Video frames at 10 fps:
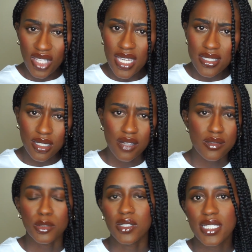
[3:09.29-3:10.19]
It's
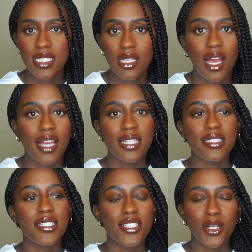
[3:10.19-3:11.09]
uncomfortable and it's a lot
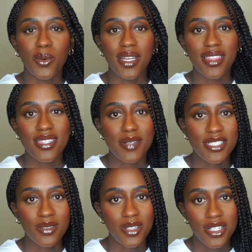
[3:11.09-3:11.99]
to deal with,
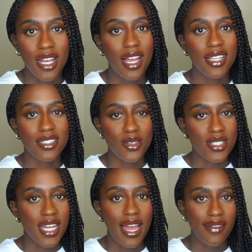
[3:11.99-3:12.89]
especially when you're not used
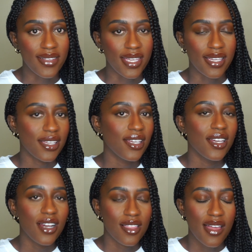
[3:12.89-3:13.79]
to having
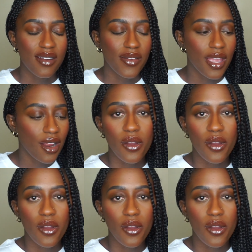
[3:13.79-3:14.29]
a lot of hair.